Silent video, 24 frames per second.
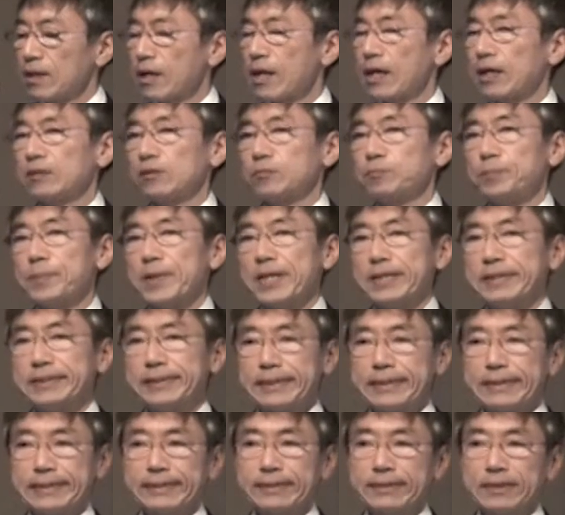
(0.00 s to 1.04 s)
and
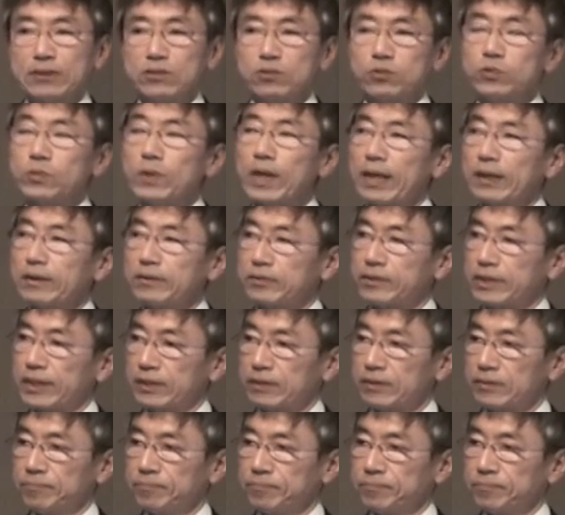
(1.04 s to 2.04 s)
patients are 200.